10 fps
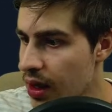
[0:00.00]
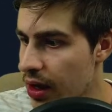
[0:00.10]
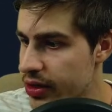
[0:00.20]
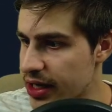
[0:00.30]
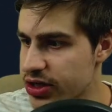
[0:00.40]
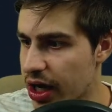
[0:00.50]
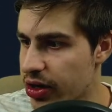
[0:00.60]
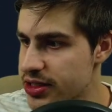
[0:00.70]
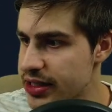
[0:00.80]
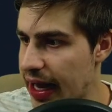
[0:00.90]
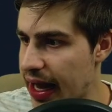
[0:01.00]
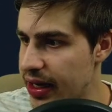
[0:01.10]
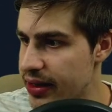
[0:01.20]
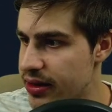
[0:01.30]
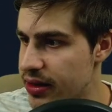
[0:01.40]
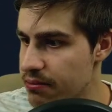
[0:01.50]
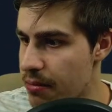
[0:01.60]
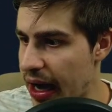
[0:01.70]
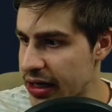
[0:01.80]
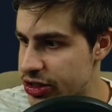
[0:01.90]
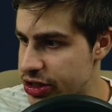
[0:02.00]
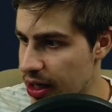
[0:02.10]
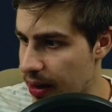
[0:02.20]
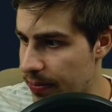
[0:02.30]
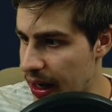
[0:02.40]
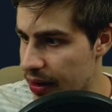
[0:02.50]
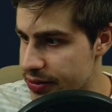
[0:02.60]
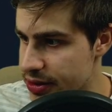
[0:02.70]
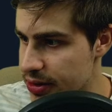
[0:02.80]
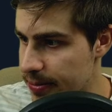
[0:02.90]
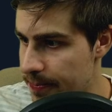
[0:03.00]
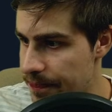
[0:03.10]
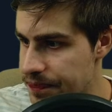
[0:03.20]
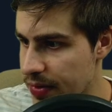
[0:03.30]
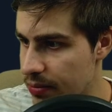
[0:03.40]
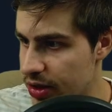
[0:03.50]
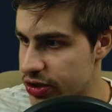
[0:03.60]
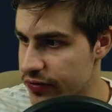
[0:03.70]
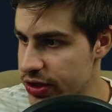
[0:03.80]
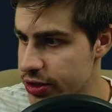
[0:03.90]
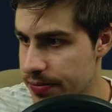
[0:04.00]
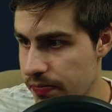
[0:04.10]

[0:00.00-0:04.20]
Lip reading: Okay, so I don't see anything much about Mitrovic.